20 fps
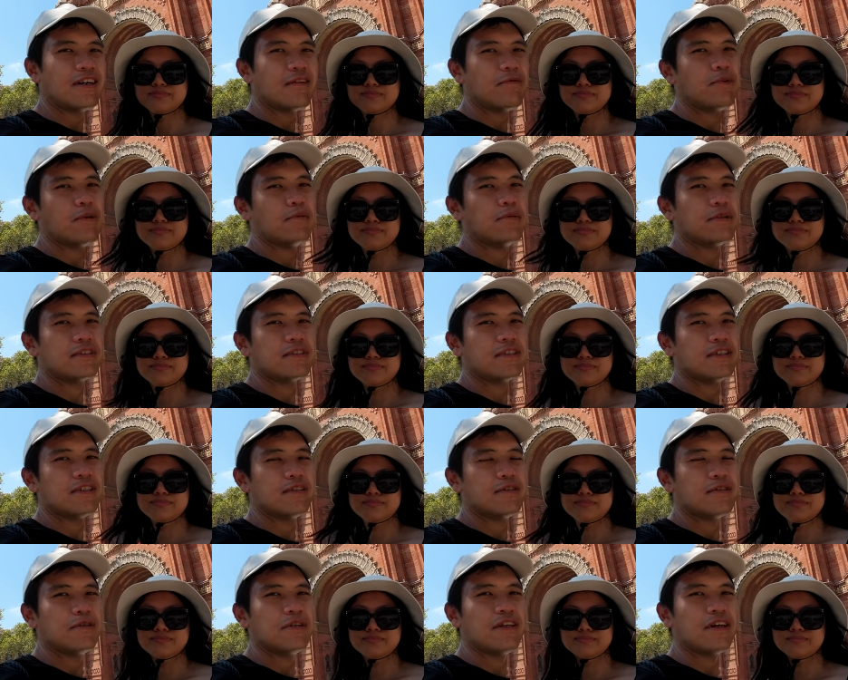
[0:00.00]
Speaker 1: and we will see
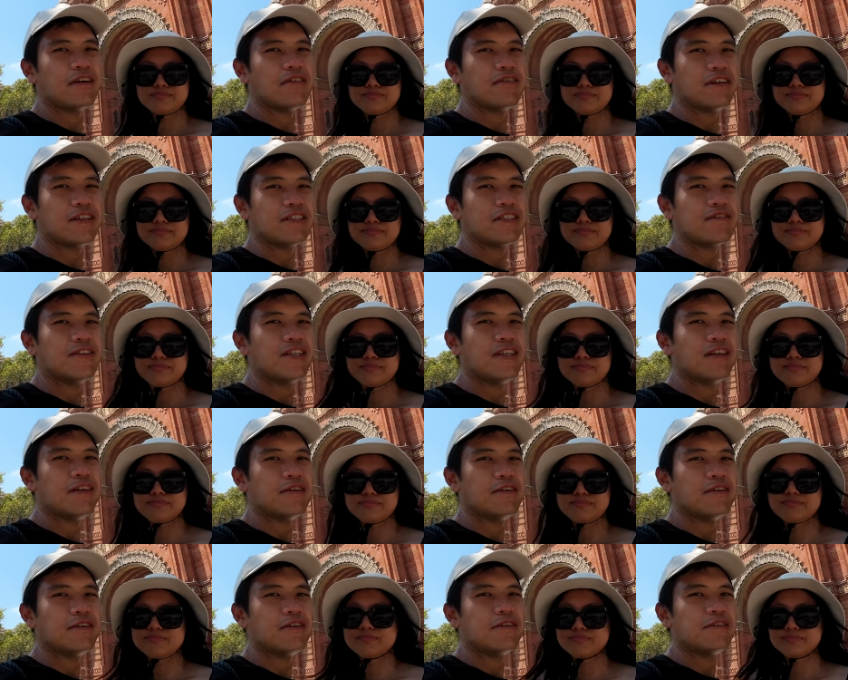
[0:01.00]
you in our next
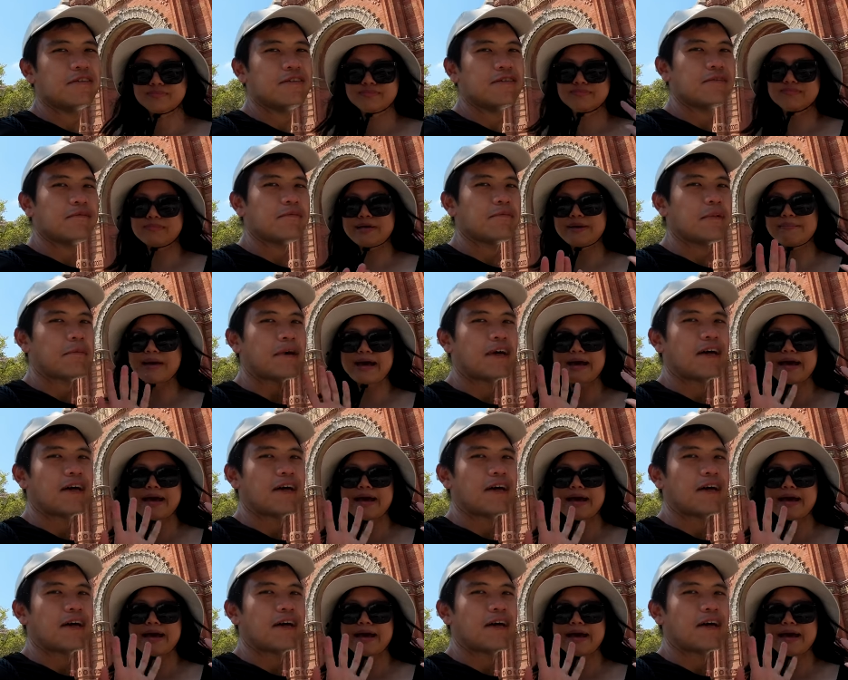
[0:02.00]
video. Bye bye!